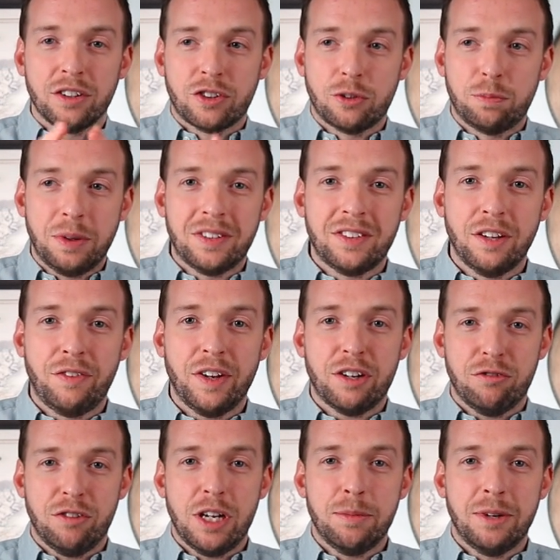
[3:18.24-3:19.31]
specific
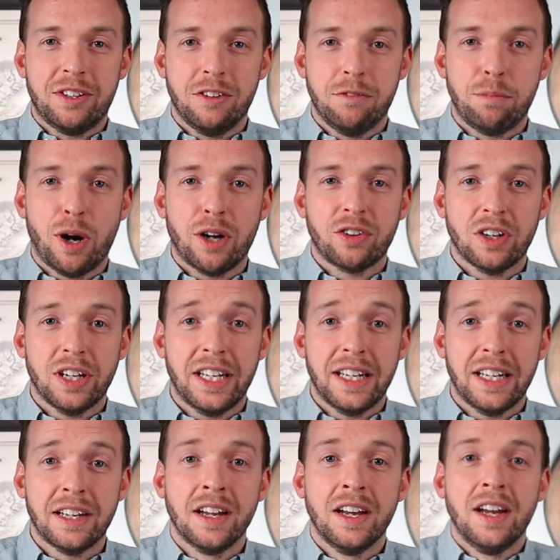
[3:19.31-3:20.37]
remit of
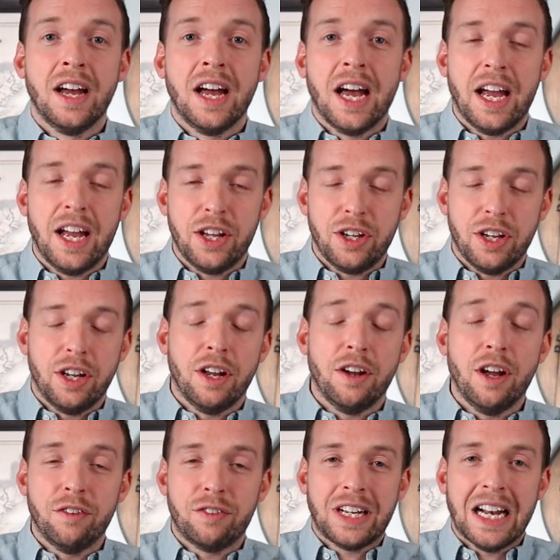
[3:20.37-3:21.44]
bottling, uh,
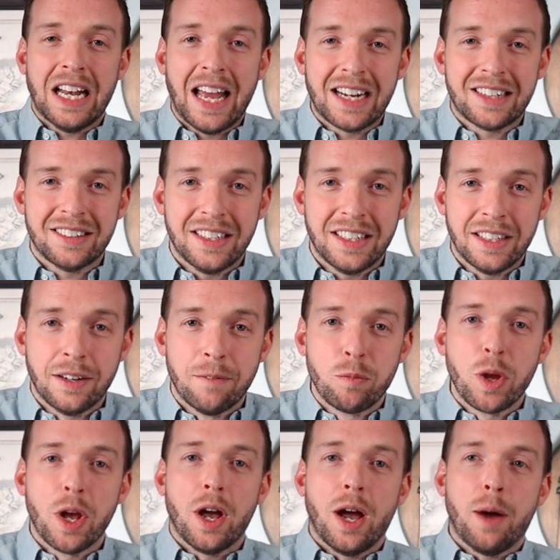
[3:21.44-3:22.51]
of collecting.
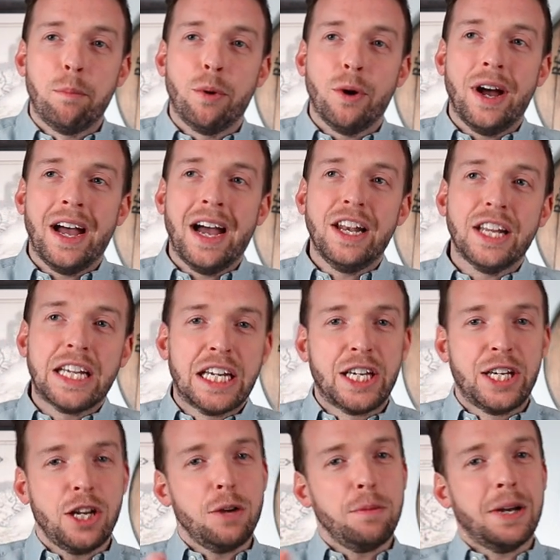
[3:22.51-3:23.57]
But an
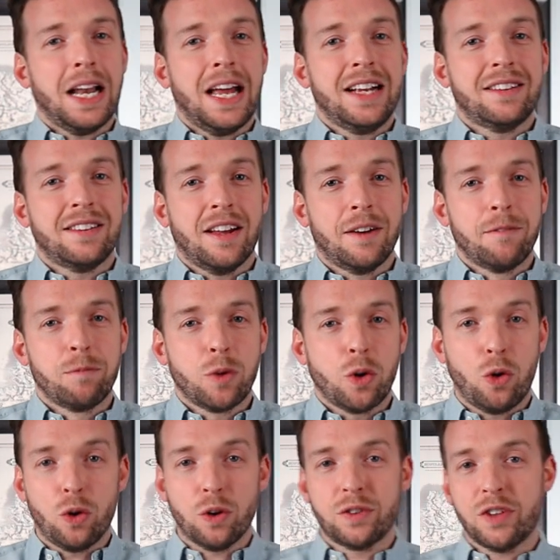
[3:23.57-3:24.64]
accumulator
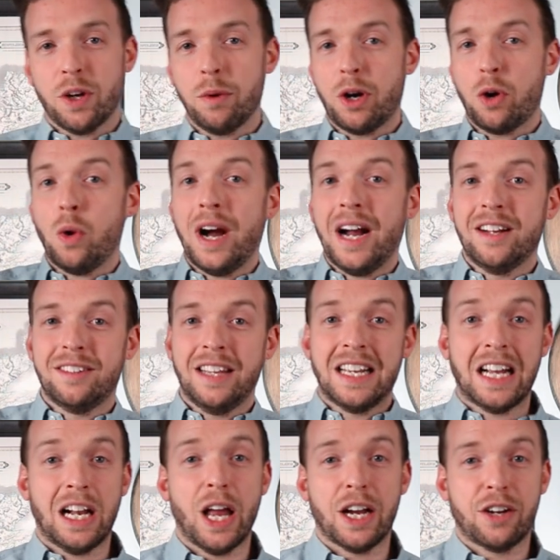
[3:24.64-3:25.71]
also acquires a
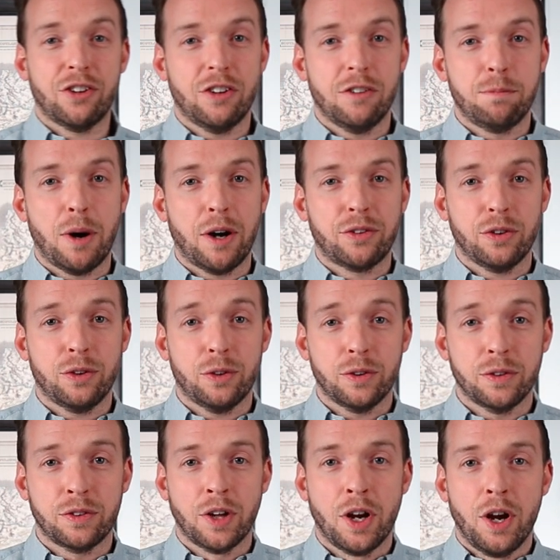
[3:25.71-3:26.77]
collection of
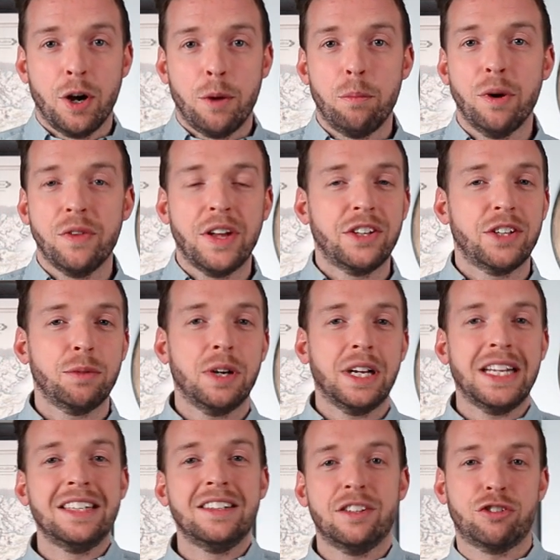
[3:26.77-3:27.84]
bottles but they do
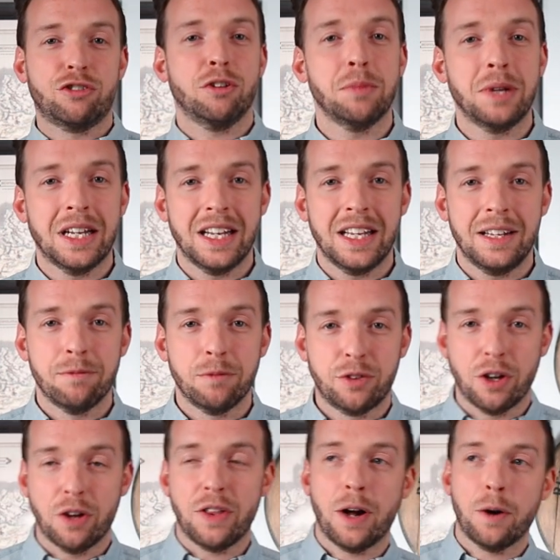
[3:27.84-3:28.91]
it indiscriminately.
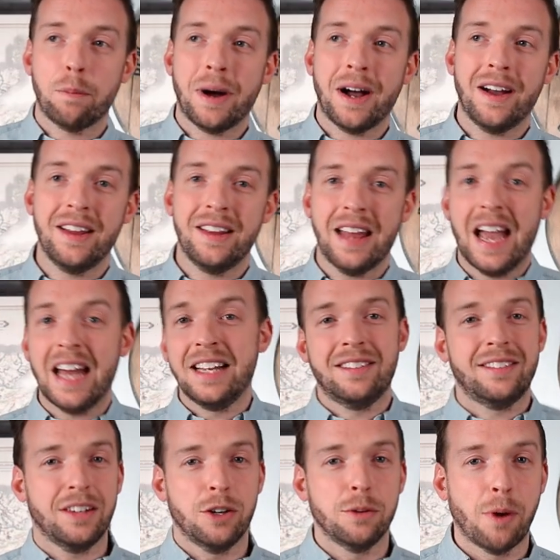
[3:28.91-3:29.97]
So they'll buy any
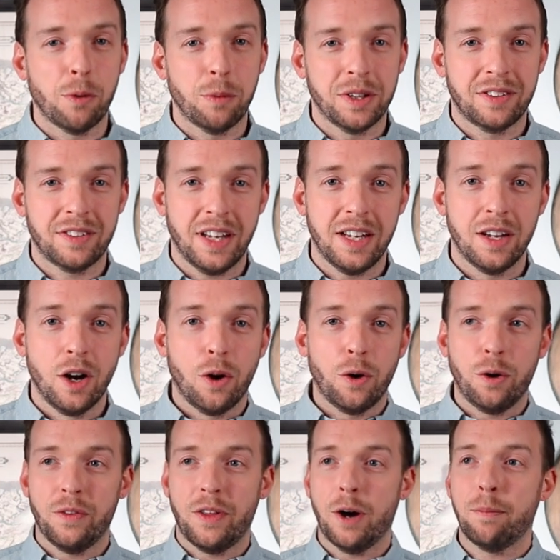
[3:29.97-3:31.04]
single malt whiskey
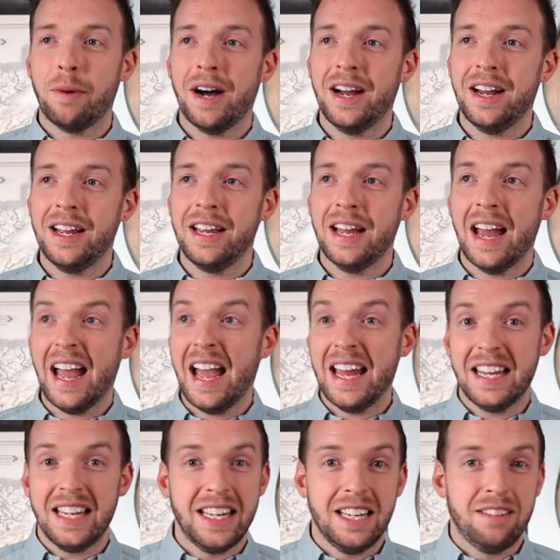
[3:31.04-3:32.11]
or they'll buy
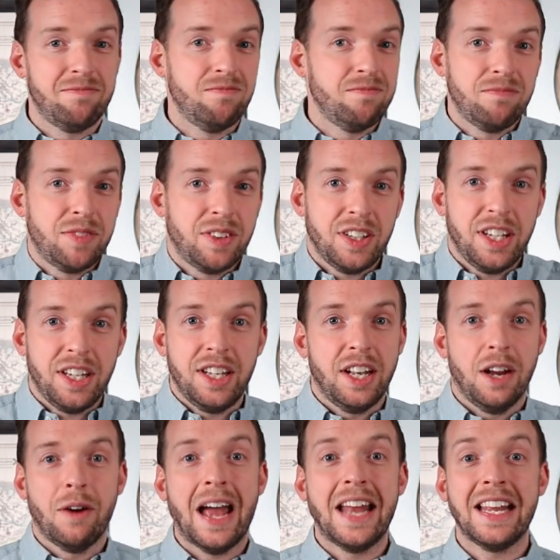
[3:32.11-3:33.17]
any, you
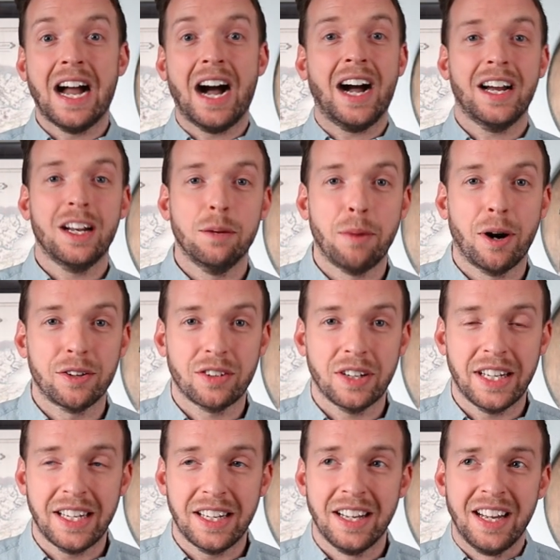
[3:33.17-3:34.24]
know, any Islay
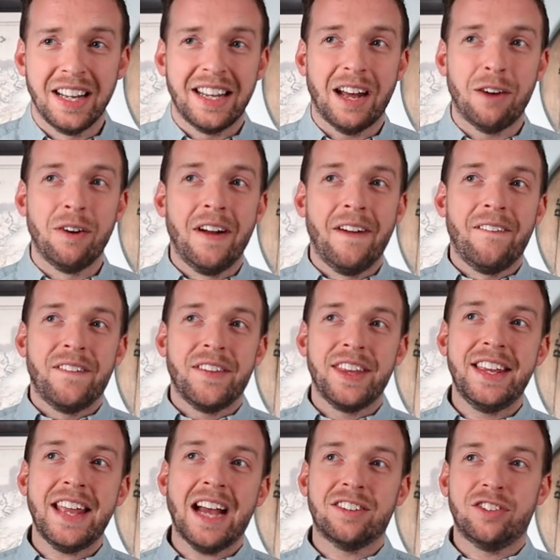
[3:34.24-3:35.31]
bottling. Now,
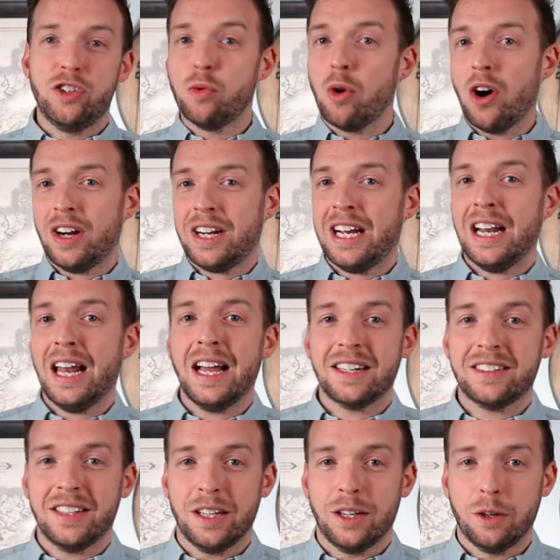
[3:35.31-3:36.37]
yes, you are
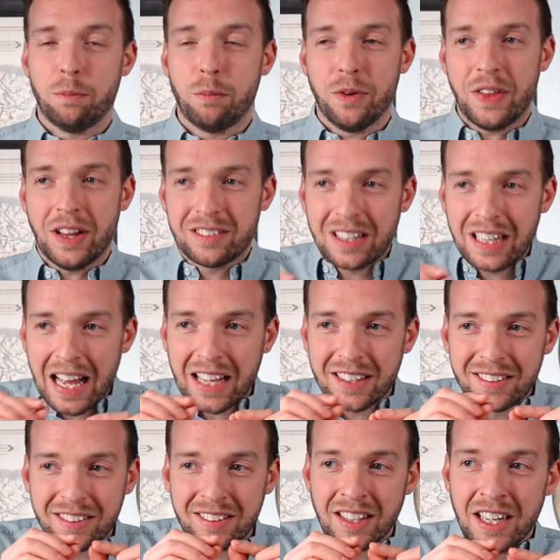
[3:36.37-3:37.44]
collecting, but there's
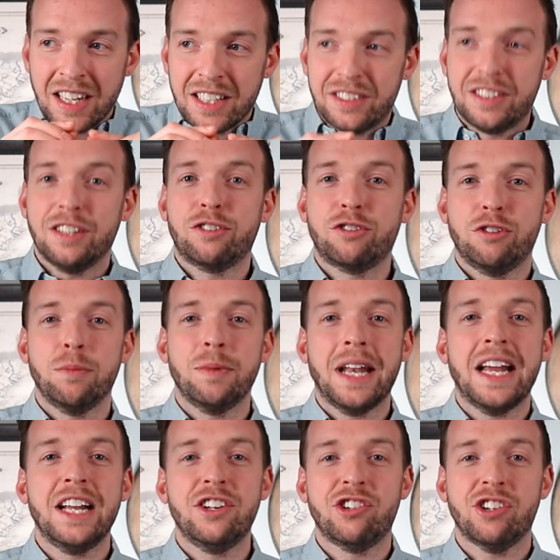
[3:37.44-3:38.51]
less
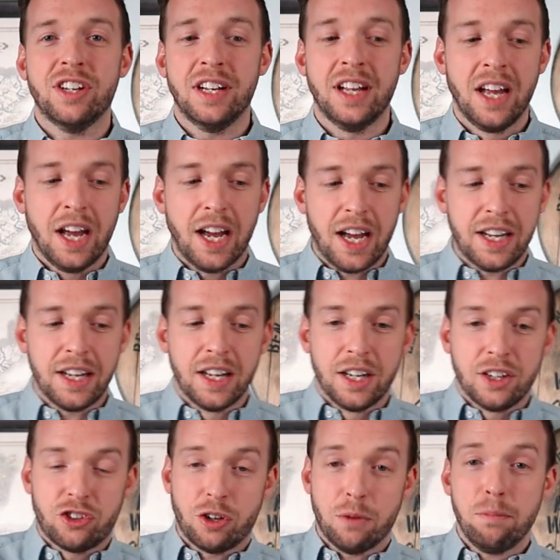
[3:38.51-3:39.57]
discrimination. And
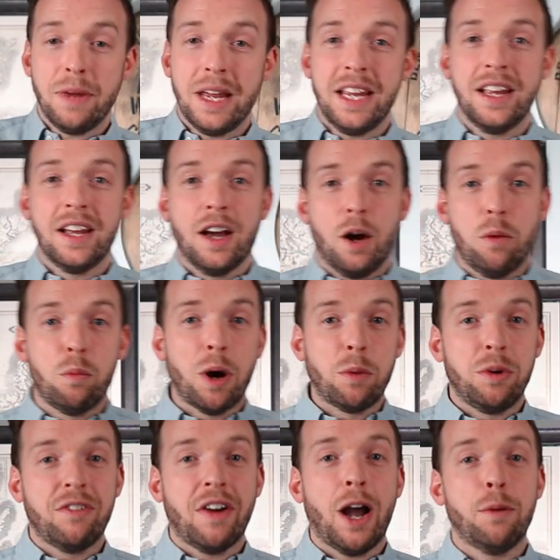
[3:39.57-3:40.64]
to me, and when
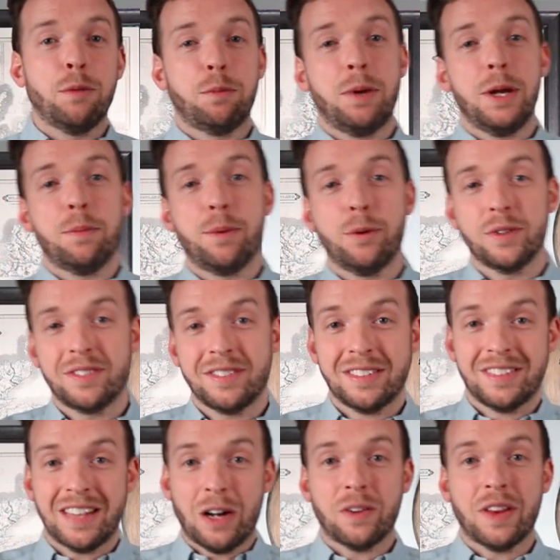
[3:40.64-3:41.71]
we've helped people
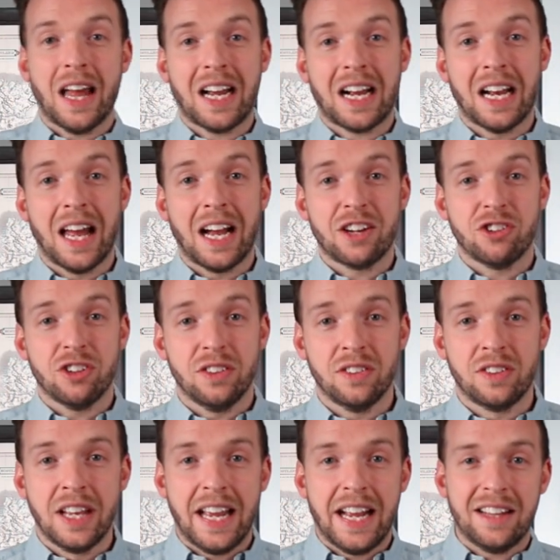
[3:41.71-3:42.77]
sell their
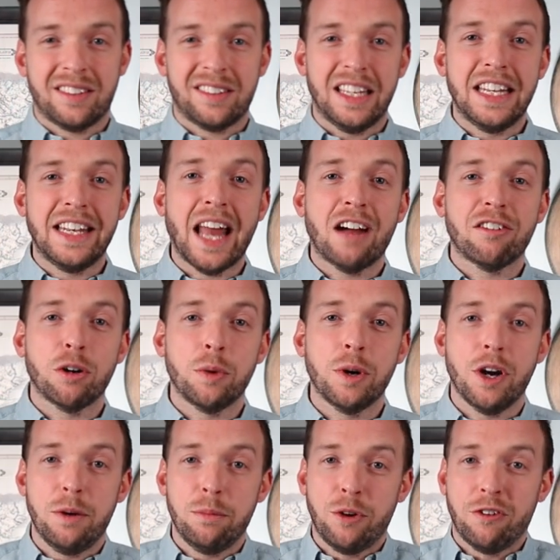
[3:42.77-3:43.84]
collections, it's the narrower
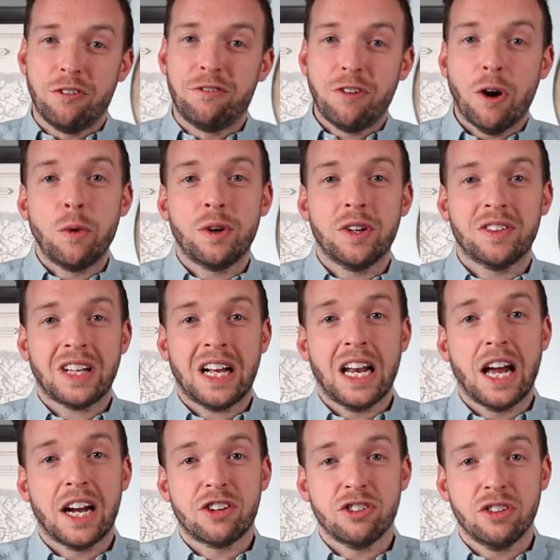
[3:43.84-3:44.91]
and more focused
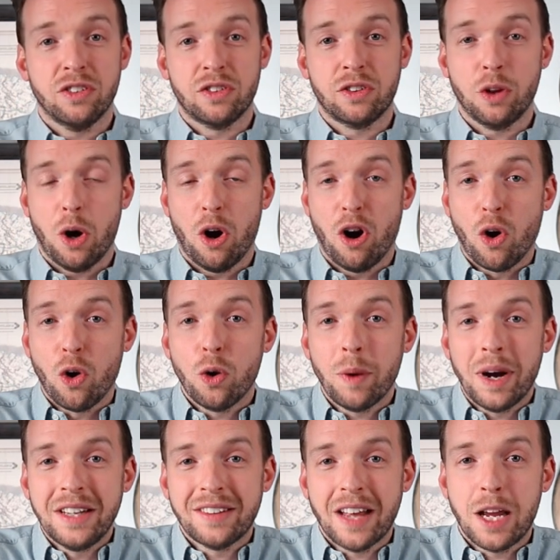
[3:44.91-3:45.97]
collections that are
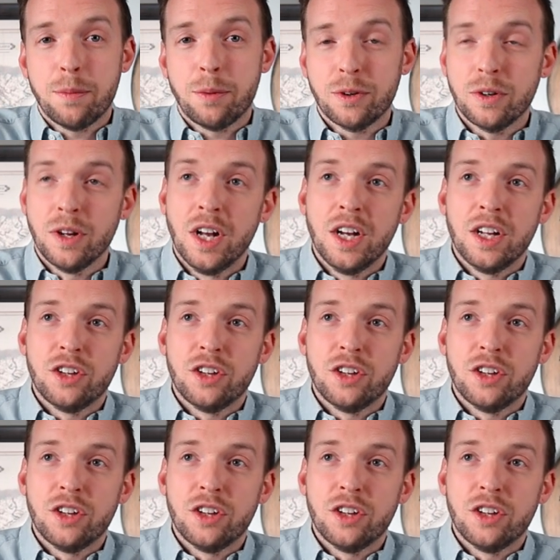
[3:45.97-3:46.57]
always able